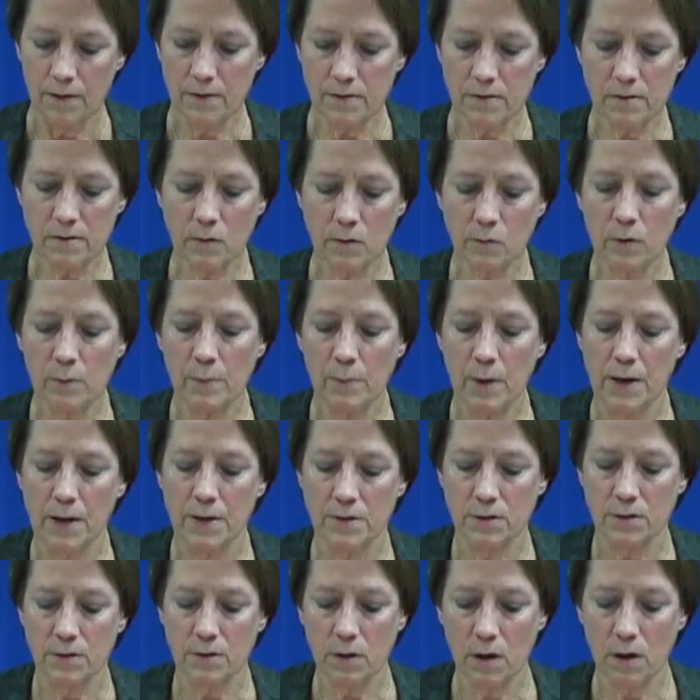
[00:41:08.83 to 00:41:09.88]
This is a
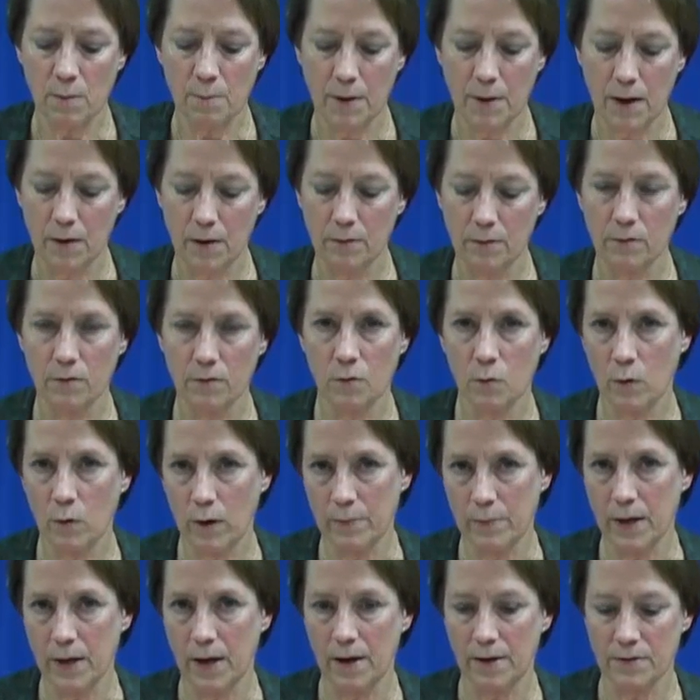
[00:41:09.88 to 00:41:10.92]
reminder about the
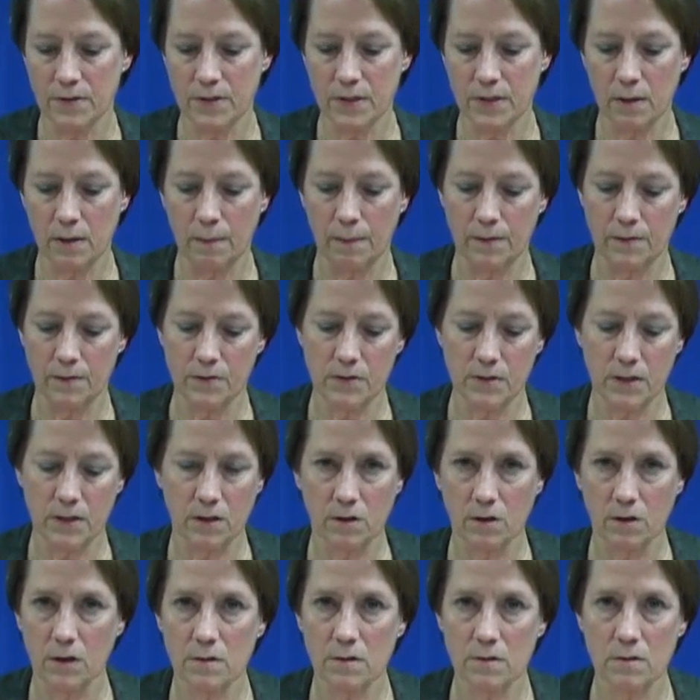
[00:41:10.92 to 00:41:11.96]
webcasts in this
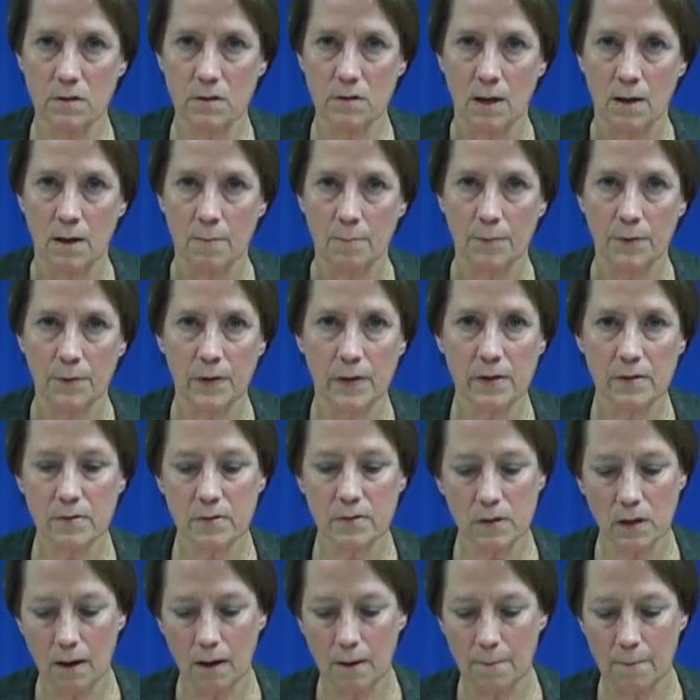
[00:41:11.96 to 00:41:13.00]
series.
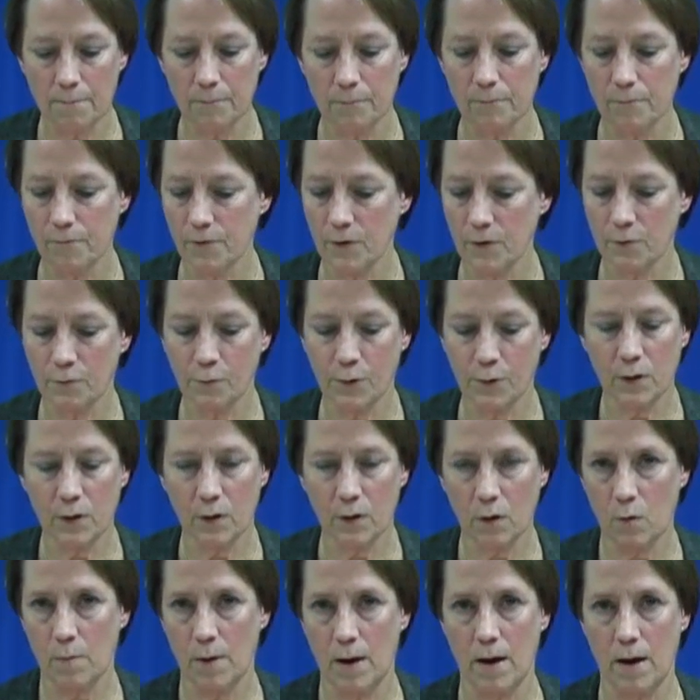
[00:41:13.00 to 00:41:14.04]
Please feel free
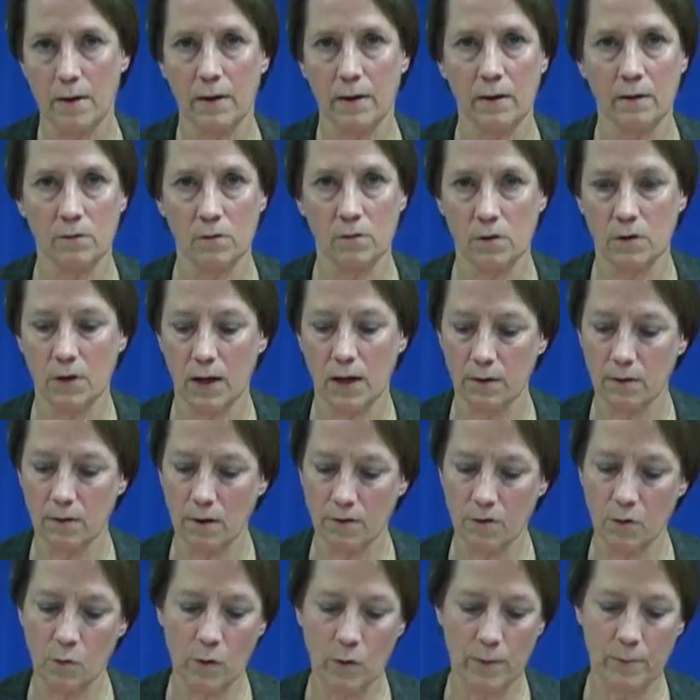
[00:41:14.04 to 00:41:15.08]
to go back and look
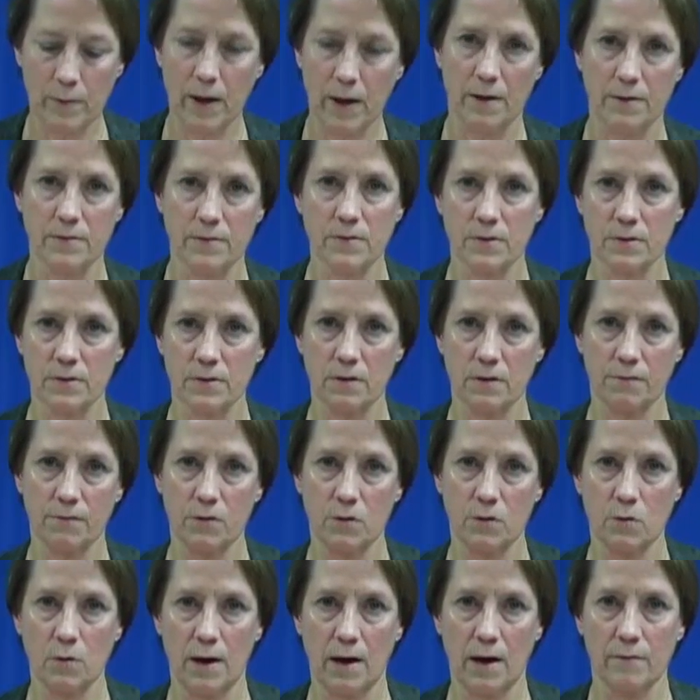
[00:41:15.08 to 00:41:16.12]
at other webcasts
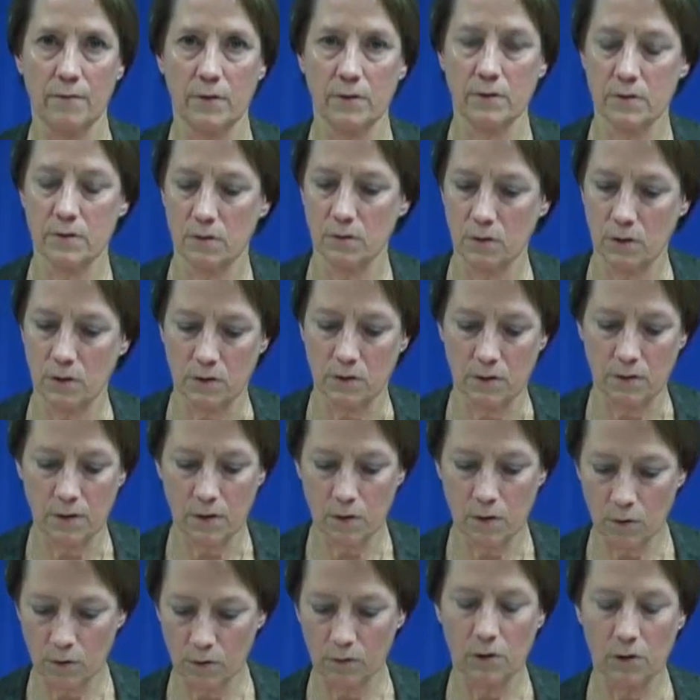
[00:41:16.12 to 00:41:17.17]
if you haven't looked
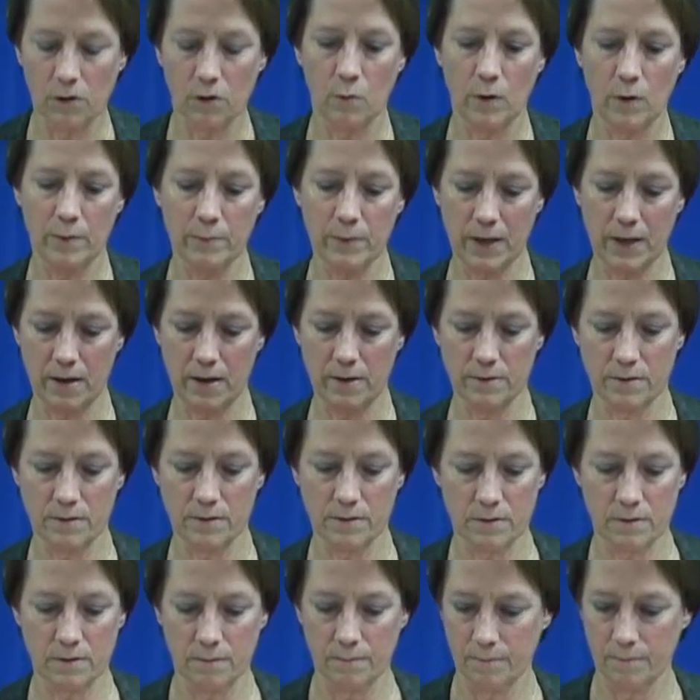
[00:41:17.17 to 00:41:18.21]
at the earlier
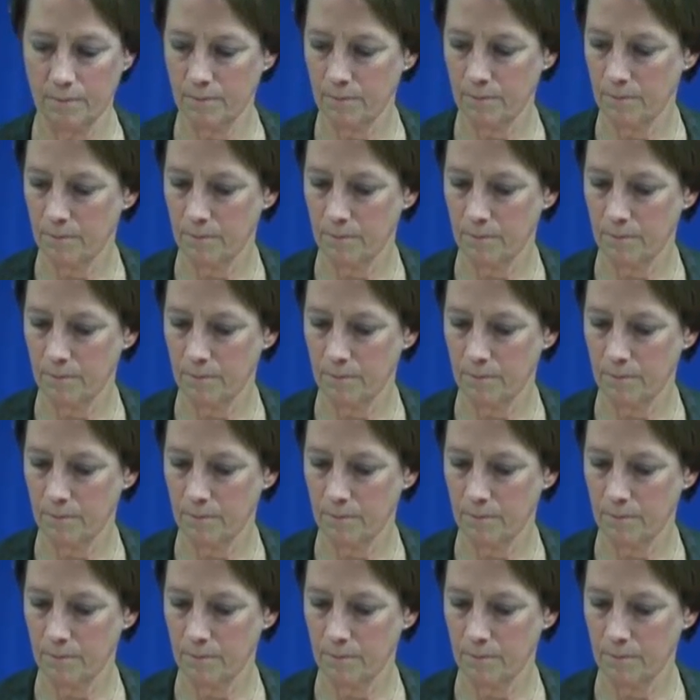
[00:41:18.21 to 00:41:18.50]
webcasts.